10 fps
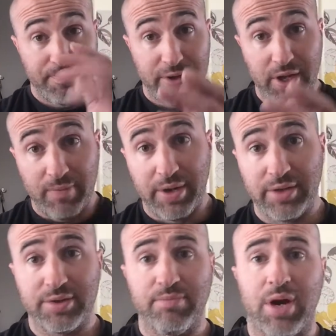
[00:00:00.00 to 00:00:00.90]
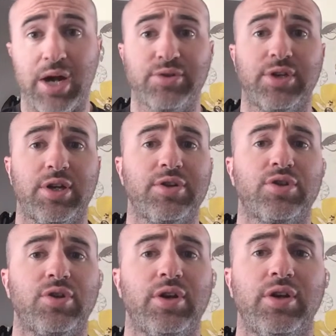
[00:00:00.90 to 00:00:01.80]
Again, based in
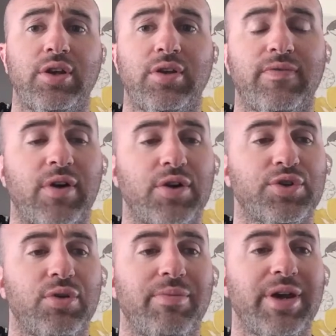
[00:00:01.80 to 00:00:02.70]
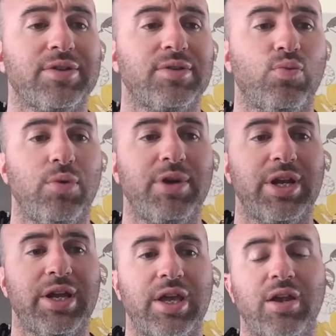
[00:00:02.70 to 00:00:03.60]
biosignature in, in functional medicine, women
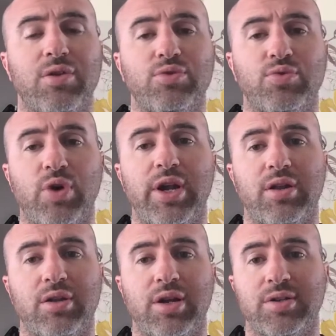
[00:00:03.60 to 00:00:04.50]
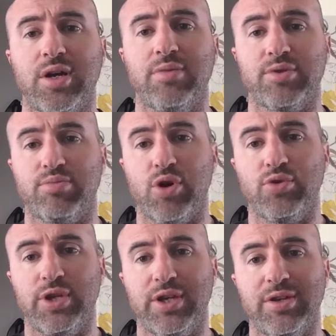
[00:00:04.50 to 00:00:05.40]
that can't lose weight a lot of the times are
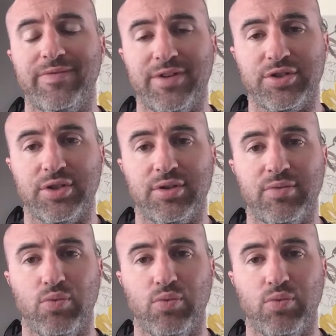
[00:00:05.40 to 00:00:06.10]
protein deficient.